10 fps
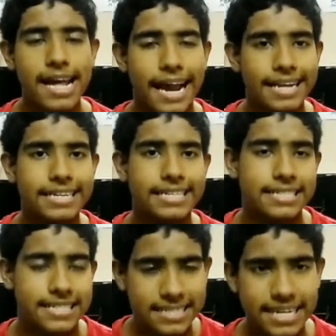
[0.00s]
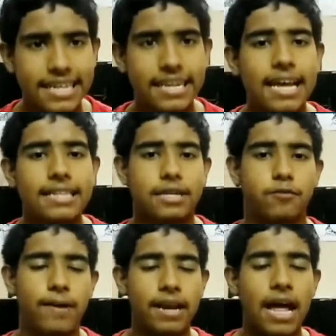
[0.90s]
and it is seen
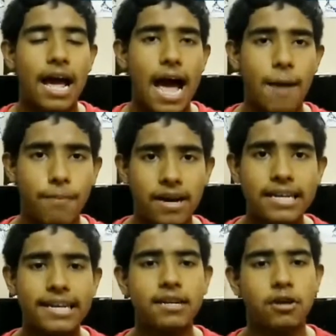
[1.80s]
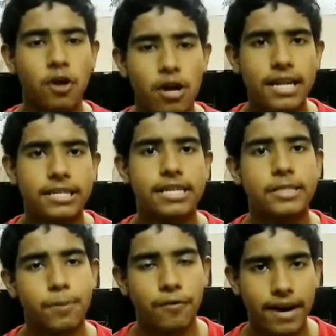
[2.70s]
that when abundant knowledge
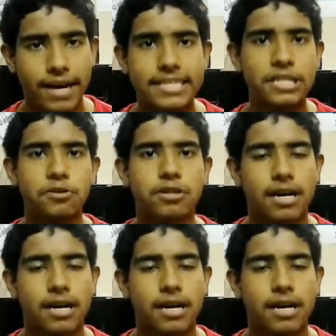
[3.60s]
is provided